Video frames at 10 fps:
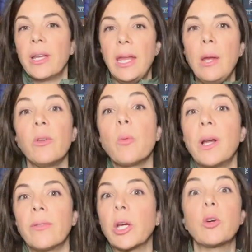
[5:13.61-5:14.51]
and he was
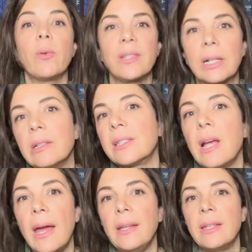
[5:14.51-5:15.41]
one of the critical
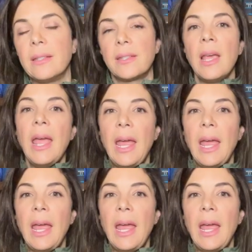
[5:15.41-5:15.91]
scientists